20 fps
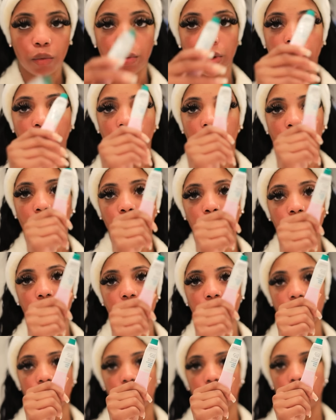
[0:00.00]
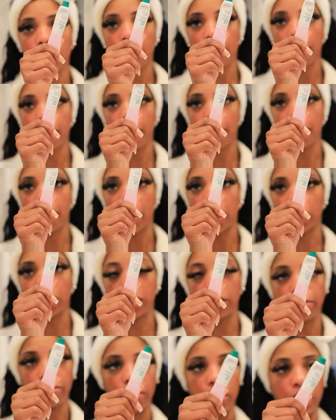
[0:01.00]
without my
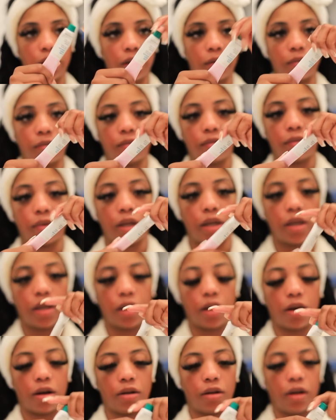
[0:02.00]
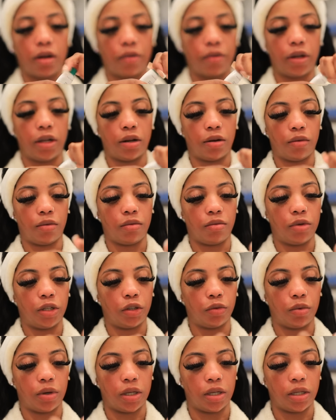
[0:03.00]
lip balm and y'all already know
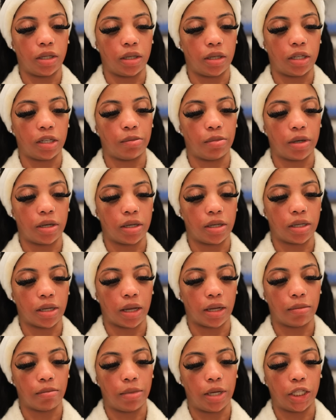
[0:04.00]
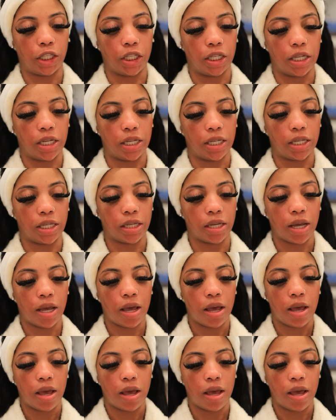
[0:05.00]
which one this is because I mentioned this